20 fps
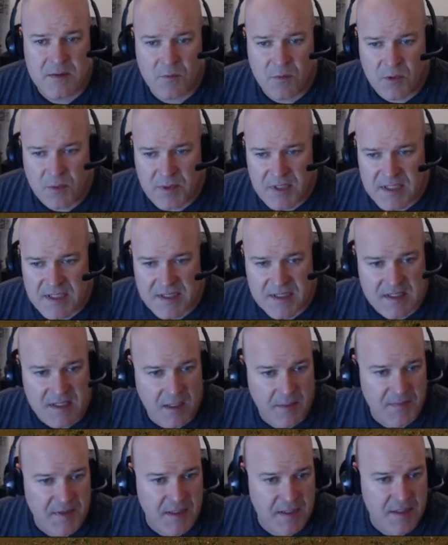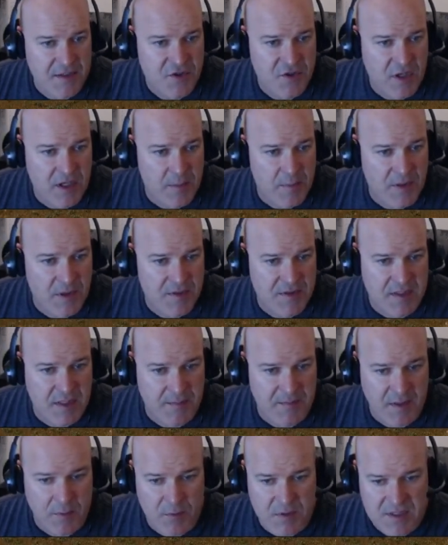We're missing something. It's trying to build
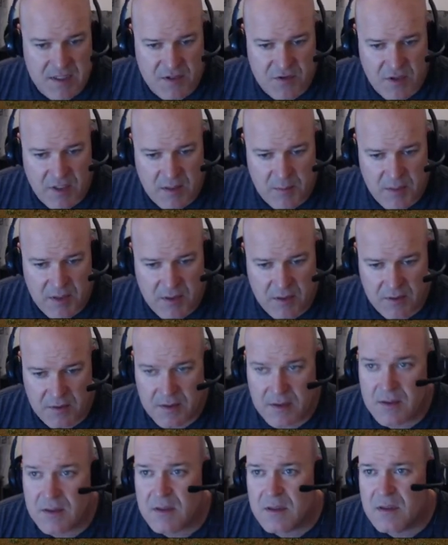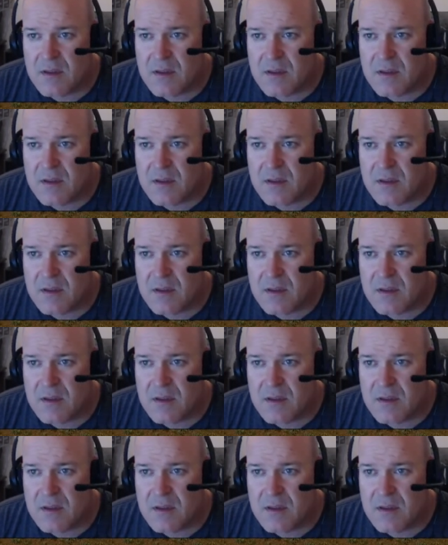something. What's it trying to build?